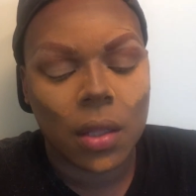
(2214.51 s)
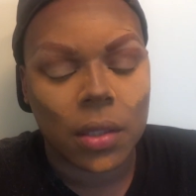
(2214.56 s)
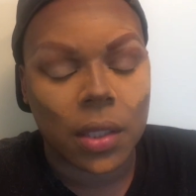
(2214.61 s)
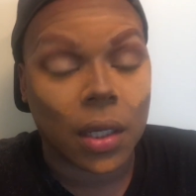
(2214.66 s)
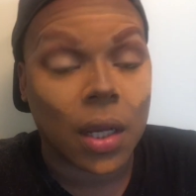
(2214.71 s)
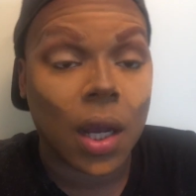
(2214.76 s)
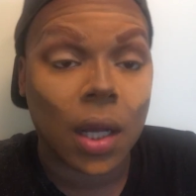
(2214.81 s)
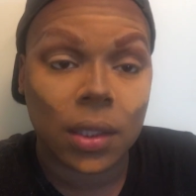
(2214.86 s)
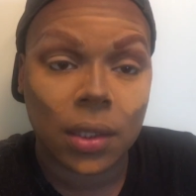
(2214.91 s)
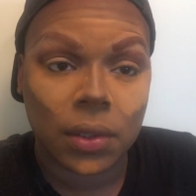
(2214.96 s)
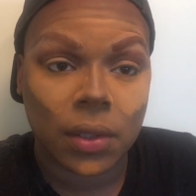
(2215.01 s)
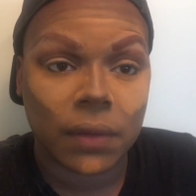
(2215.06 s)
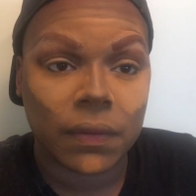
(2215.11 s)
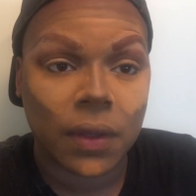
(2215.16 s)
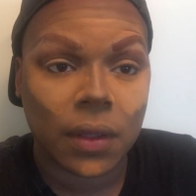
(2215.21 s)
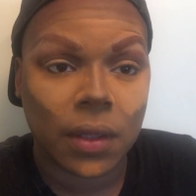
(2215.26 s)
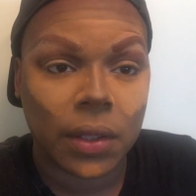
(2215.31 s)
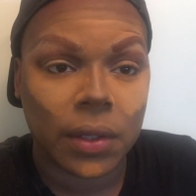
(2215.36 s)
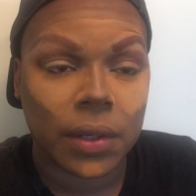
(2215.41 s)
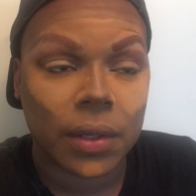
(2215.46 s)
the color of
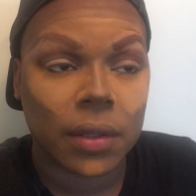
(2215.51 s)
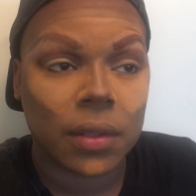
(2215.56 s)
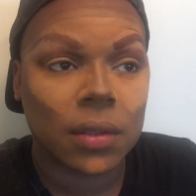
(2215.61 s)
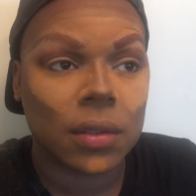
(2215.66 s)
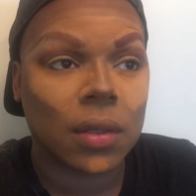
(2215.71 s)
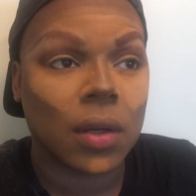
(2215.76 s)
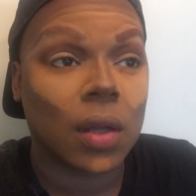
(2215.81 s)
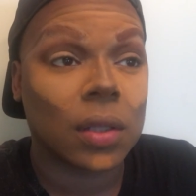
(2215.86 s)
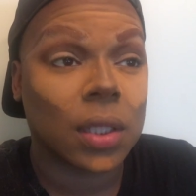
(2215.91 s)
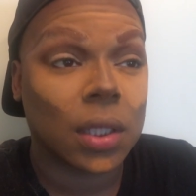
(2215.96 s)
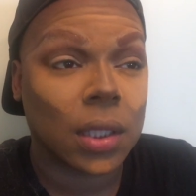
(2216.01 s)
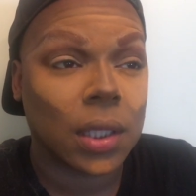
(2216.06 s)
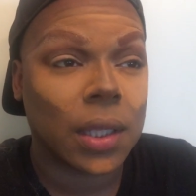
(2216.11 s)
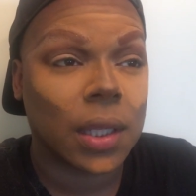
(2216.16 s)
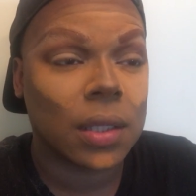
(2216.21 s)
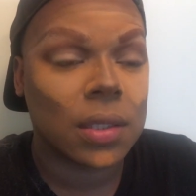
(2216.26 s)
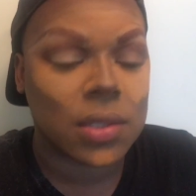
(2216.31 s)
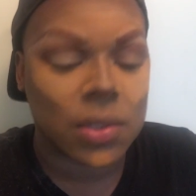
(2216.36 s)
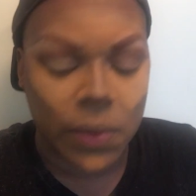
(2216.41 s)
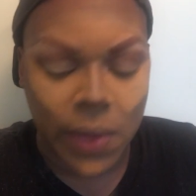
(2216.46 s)
the glitter on the
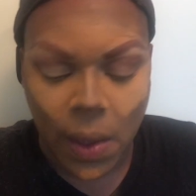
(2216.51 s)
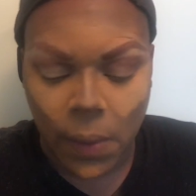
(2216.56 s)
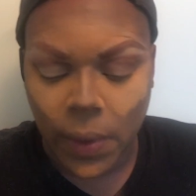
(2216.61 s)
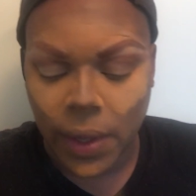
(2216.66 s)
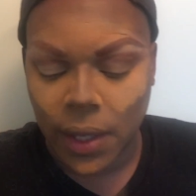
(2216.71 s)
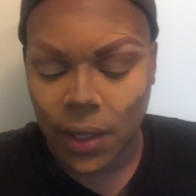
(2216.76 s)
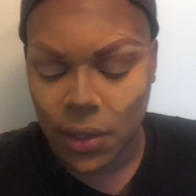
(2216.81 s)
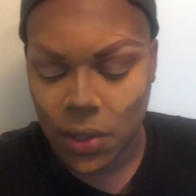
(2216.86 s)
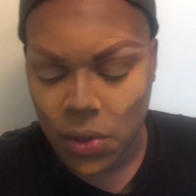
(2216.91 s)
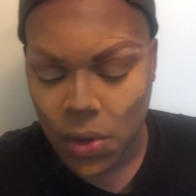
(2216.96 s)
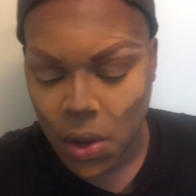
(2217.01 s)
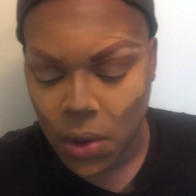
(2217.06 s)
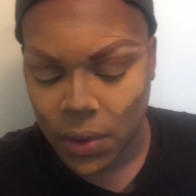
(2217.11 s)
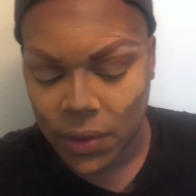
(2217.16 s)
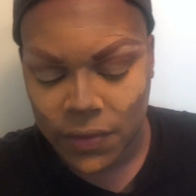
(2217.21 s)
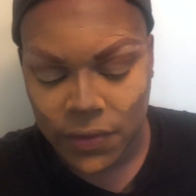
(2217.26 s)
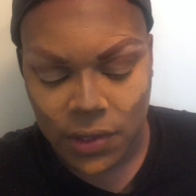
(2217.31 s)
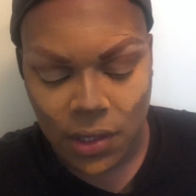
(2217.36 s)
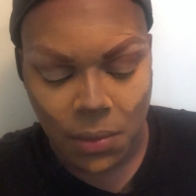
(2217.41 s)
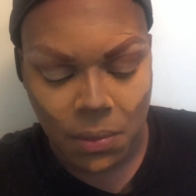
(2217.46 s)
lid, so that way, you know,
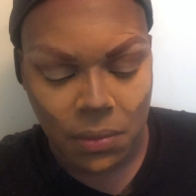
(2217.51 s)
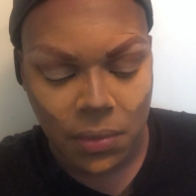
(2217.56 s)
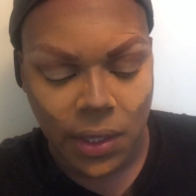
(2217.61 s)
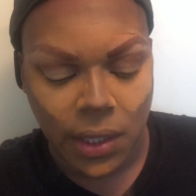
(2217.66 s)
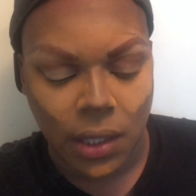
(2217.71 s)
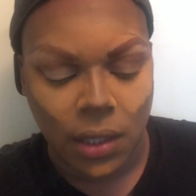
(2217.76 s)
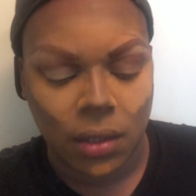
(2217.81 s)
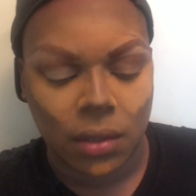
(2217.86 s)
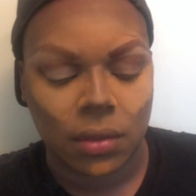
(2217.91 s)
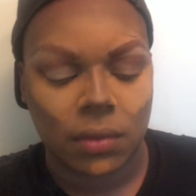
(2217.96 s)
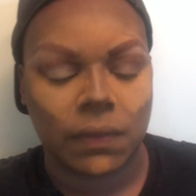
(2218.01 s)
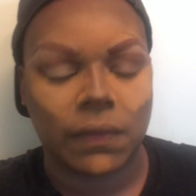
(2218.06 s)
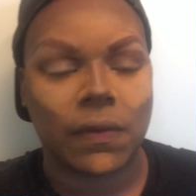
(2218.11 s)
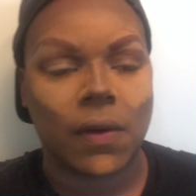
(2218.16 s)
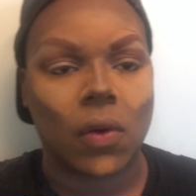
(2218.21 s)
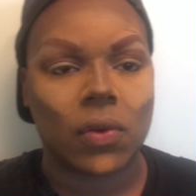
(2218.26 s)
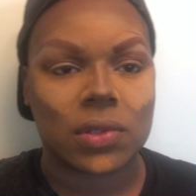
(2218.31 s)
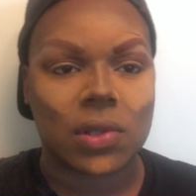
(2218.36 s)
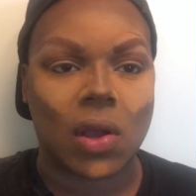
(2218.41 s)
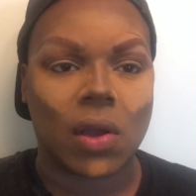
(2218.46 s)
if something
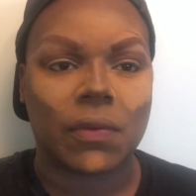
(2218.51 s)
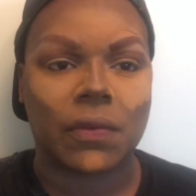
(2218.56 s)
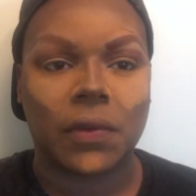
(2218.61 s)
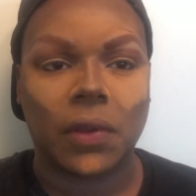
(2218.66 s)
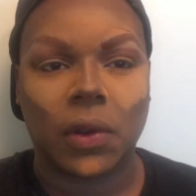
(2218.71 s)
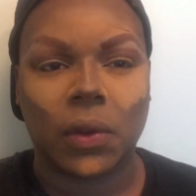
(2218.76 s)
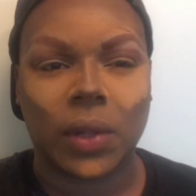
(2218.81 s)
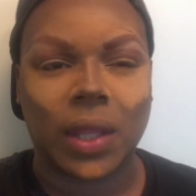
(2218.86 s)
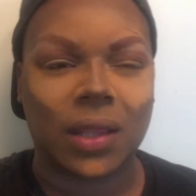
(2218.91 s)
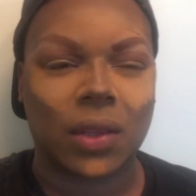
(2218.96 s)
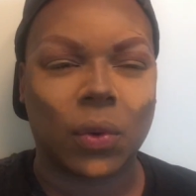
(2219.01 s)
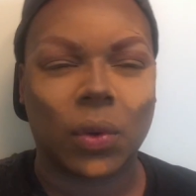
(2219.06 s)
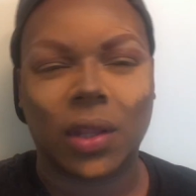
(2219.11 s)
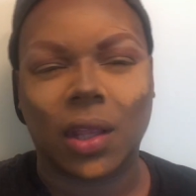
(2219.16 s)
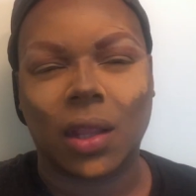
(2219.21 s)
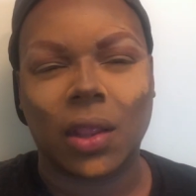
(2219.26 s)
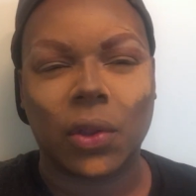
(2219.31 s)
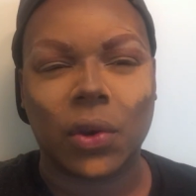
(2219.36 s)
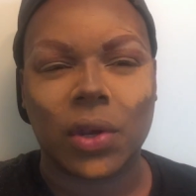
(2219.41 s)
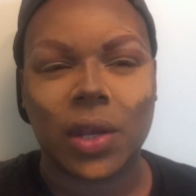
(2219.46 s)
falls off, you know, like the way
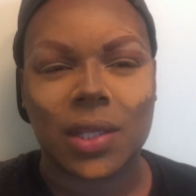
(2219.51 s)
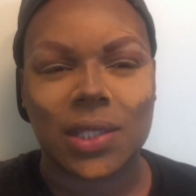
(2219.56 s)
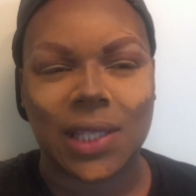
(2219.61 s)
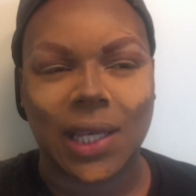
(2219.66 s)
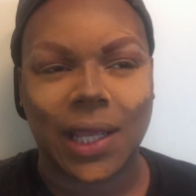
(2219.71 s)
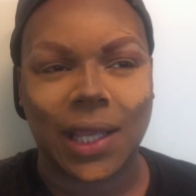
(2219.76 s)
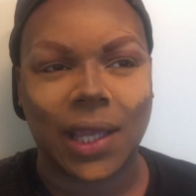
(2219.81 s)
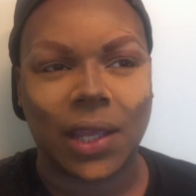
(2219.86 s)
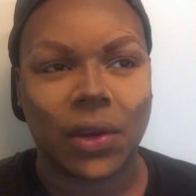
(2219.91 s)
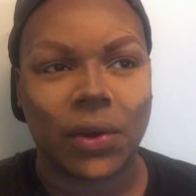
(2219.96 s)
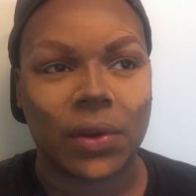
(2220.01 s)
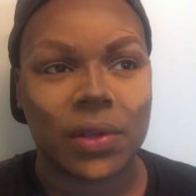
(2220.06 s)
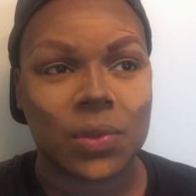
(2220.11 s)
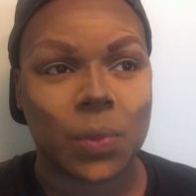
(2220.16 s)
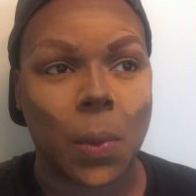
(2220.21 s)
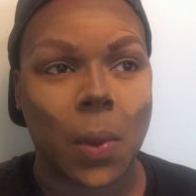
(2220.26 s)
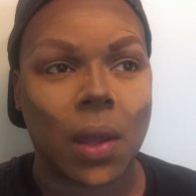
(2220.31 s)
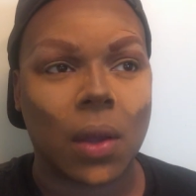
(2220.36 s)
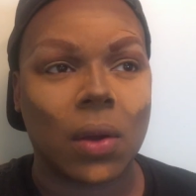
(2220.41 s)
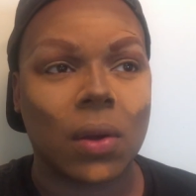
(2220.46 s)
the glitter doesn't adhere as
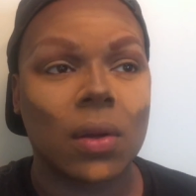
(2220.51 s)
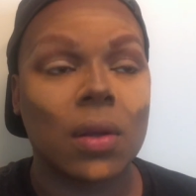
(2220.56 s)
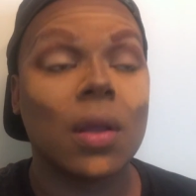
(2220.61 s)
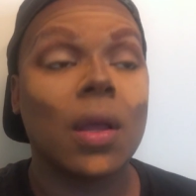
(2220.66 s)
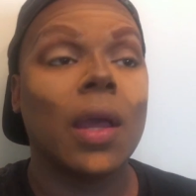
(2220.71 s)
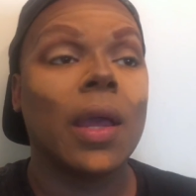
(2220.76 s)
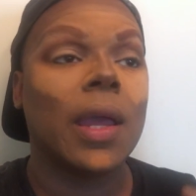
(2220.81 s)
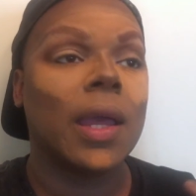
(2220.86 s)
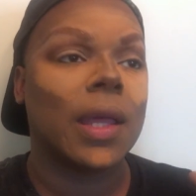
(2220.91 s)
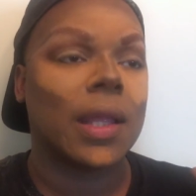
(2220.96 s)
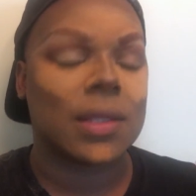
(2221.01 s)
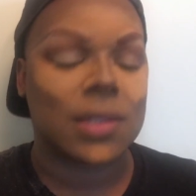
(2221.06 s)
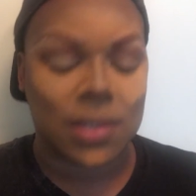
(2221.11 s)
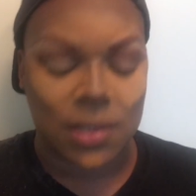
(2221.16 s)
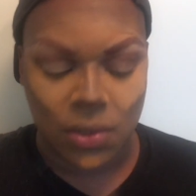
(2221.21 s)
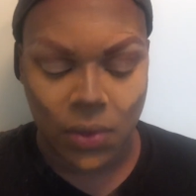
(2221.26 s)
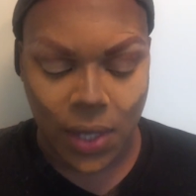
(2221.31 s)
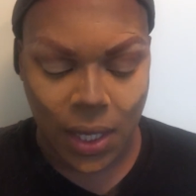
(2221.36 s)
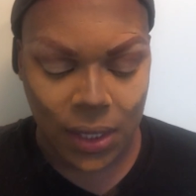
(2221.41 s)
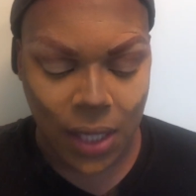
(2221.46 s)
well, it's
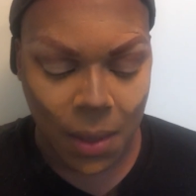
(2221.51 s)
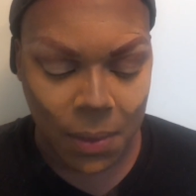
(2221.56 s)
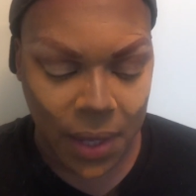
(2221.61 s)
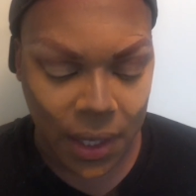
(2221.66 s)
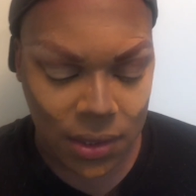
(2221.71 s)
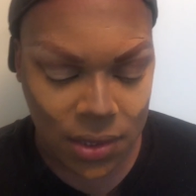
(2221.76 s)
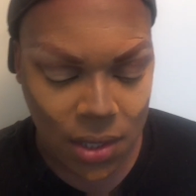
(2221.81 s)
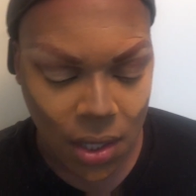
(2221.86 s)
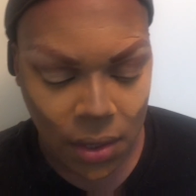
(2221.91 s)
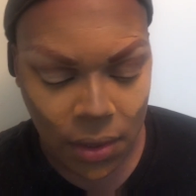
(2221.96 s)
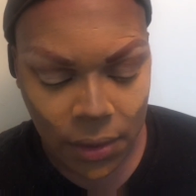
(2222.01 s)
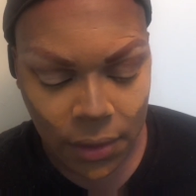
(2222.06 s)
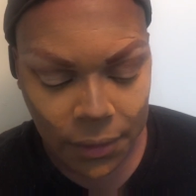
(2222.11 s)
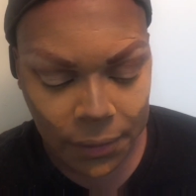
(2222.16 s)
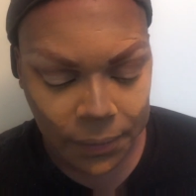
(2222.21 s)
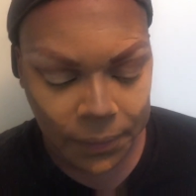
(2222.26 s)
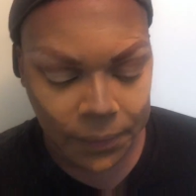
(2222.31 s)
still got that base color.